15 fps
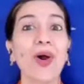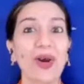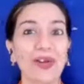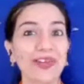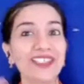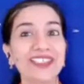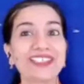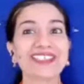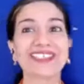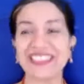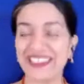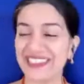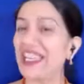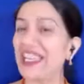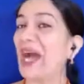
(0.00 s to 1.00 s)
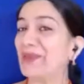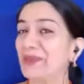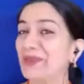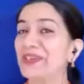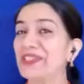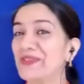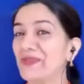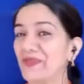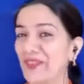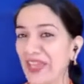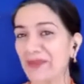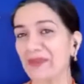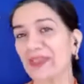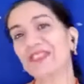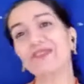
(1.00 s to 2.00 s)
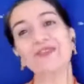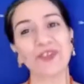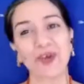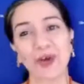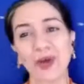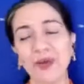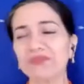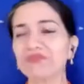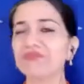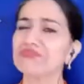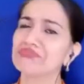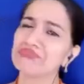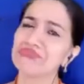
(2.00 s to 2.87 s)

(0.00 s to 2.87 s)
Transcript: oranges that Nagpur is famous for.